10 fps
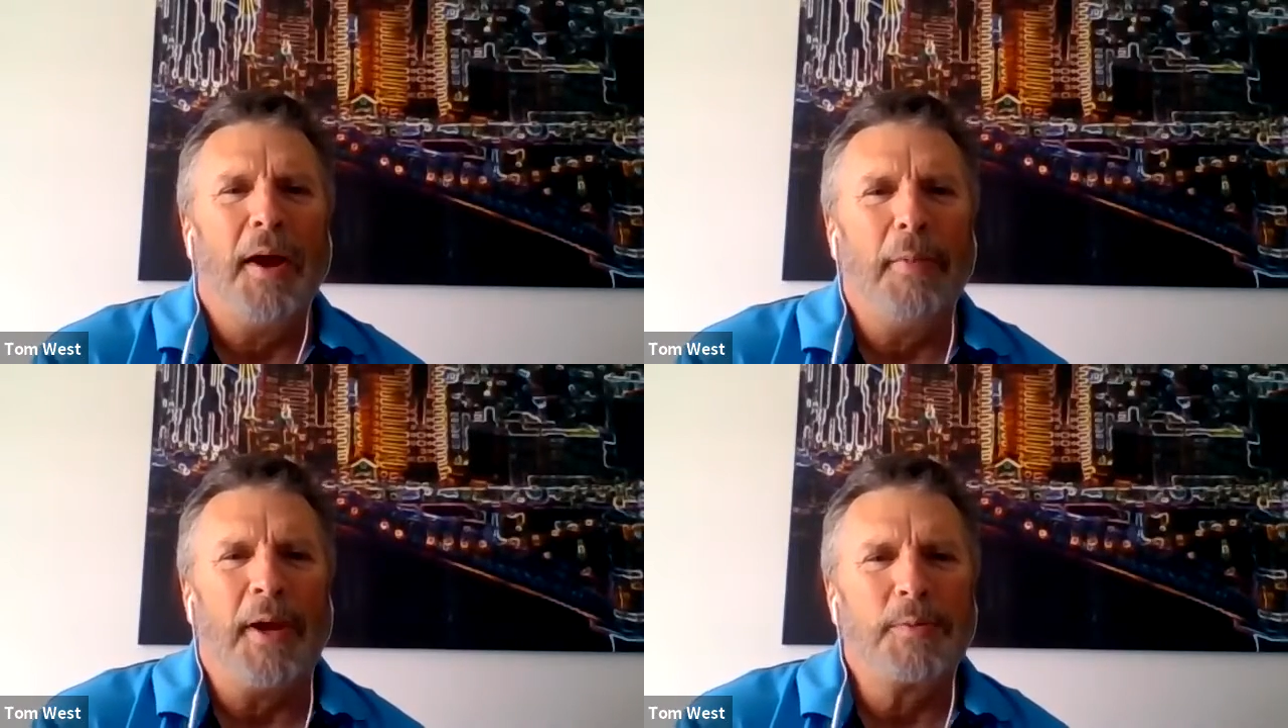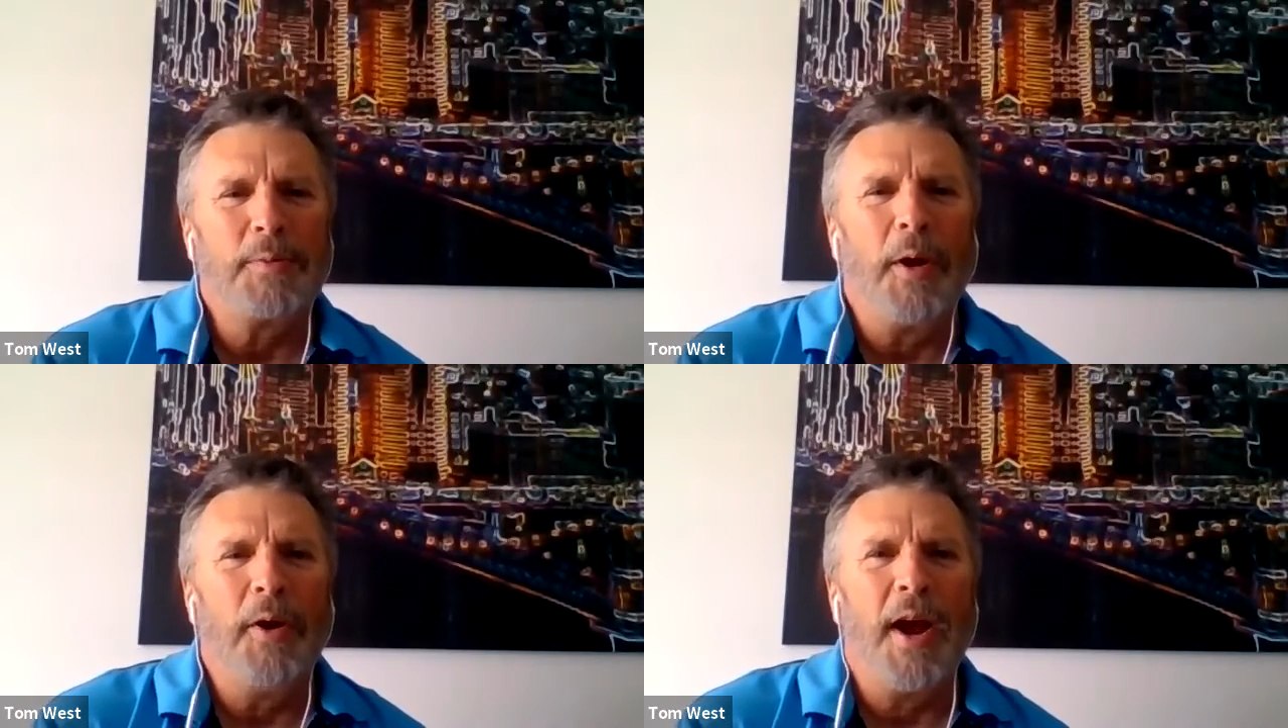because
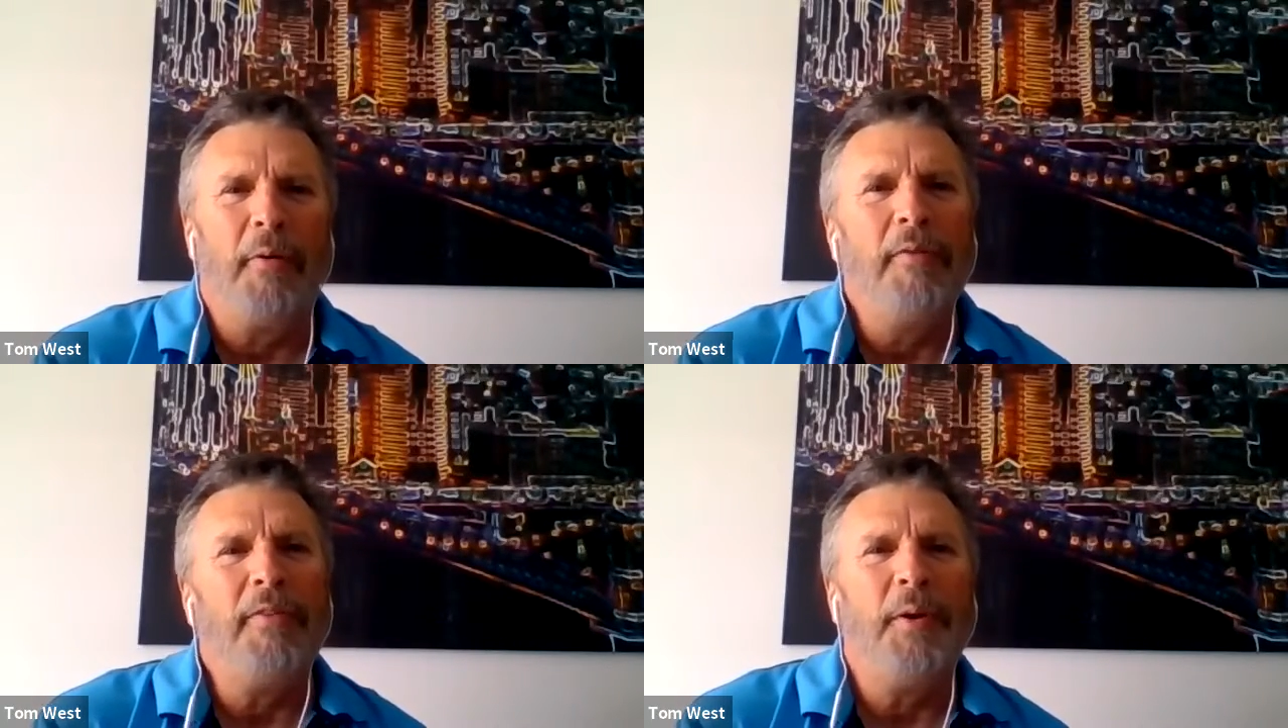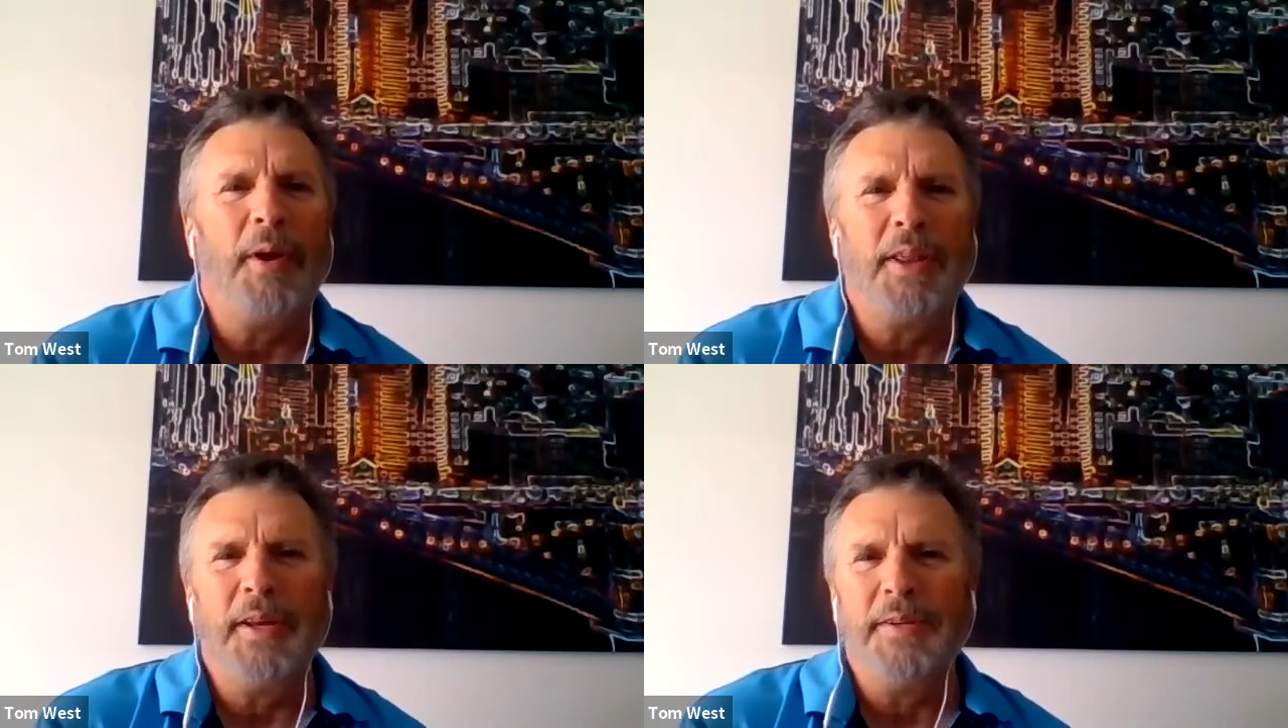we are now
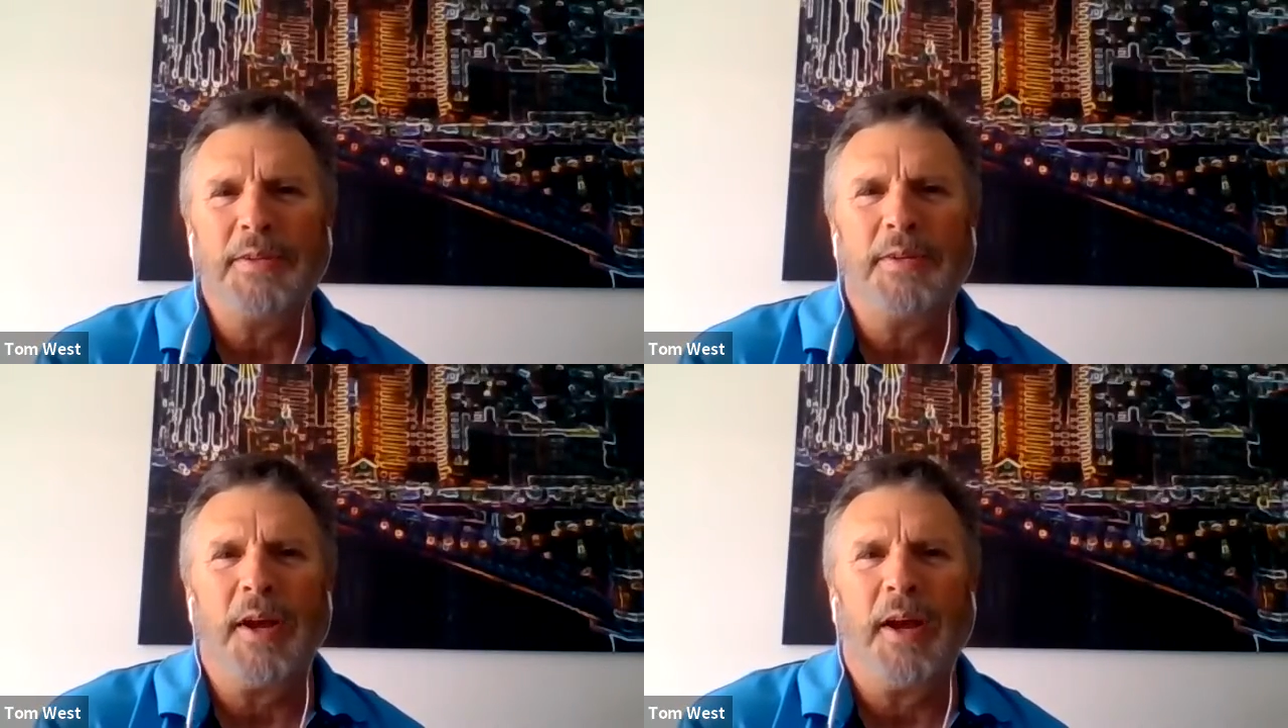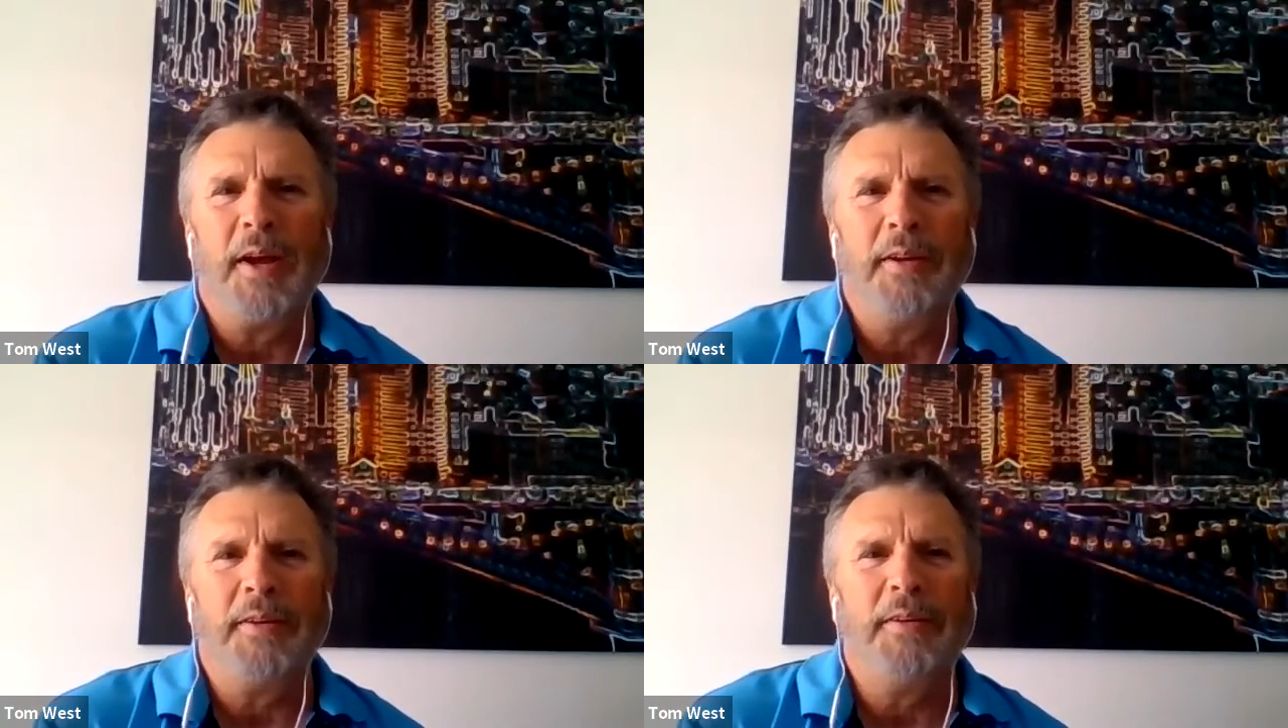reviewing these
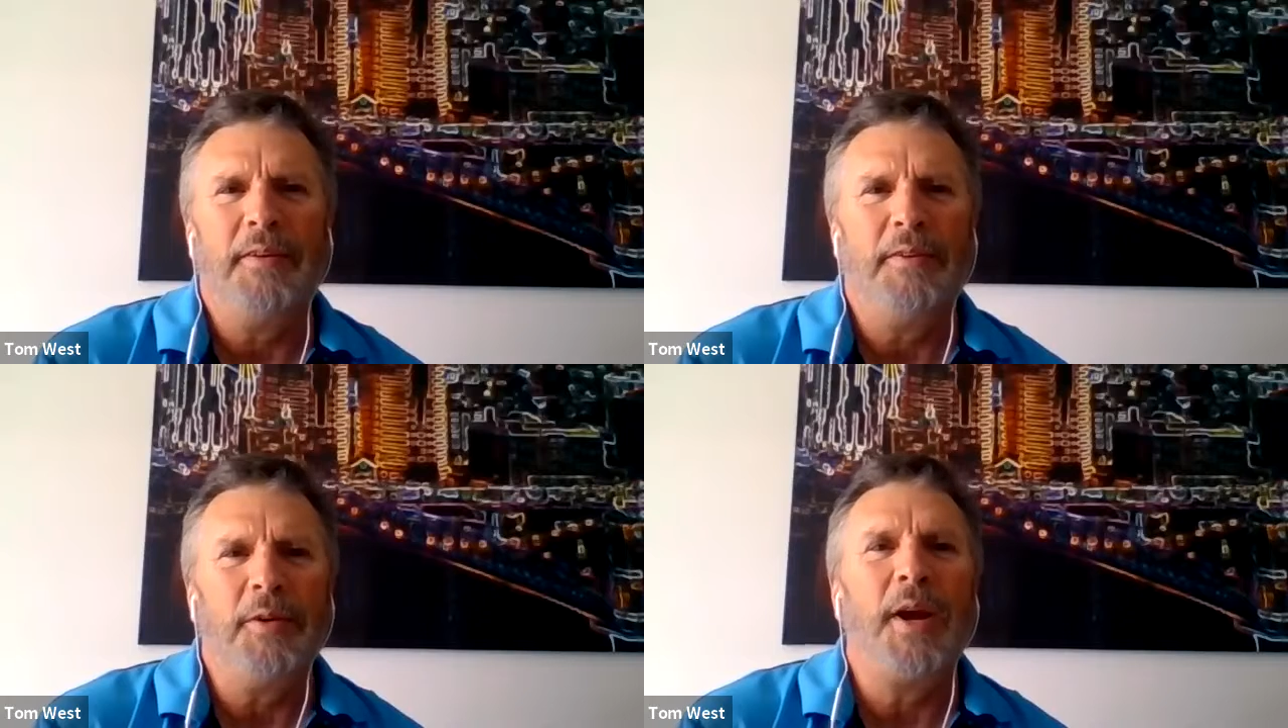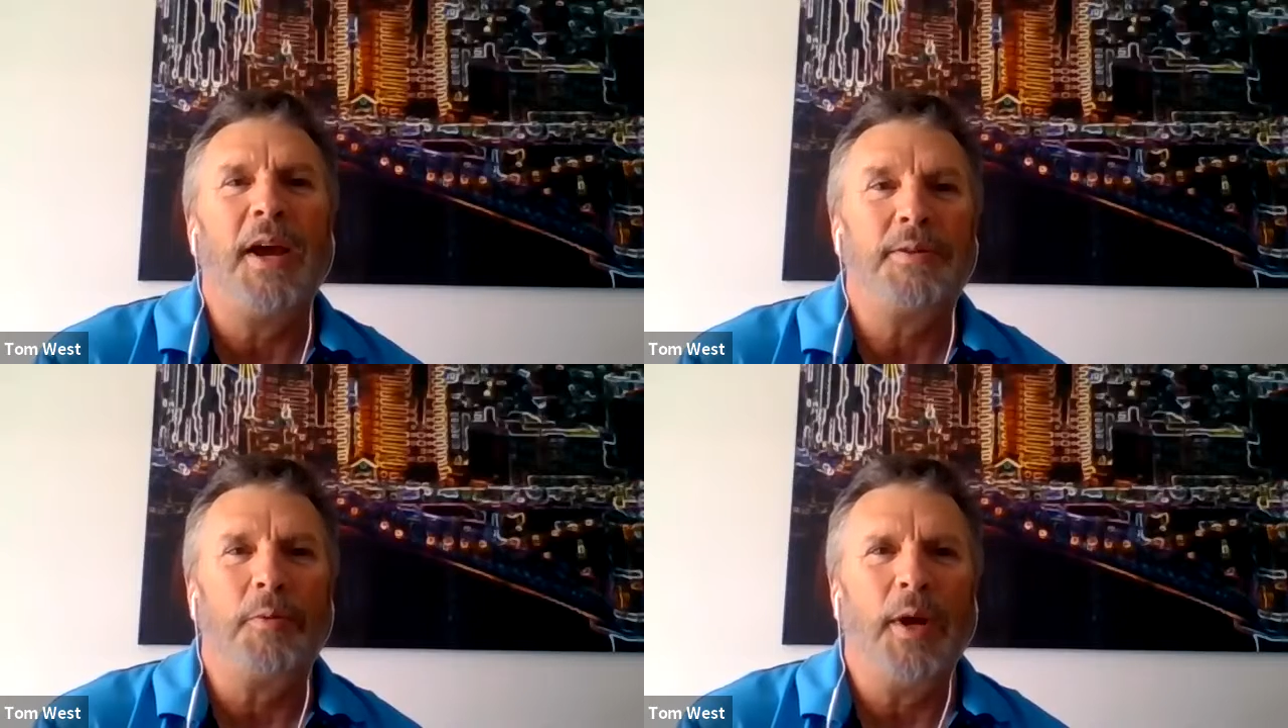2
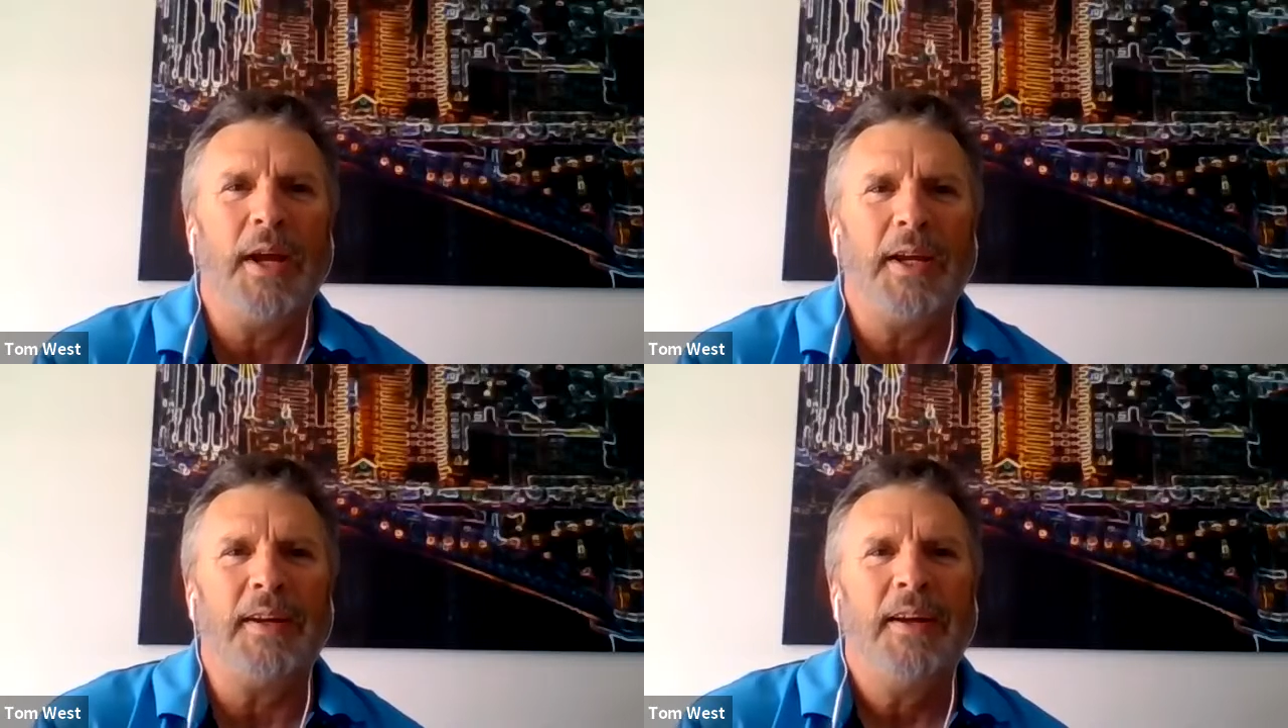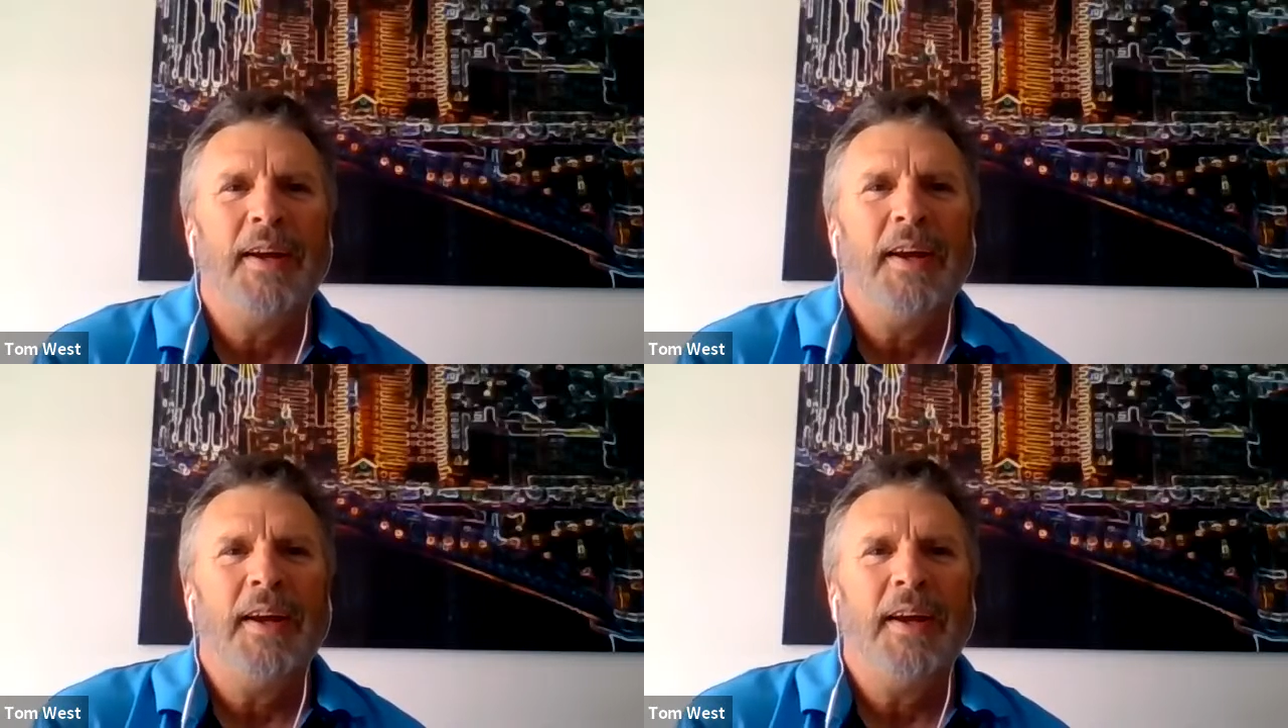days a week,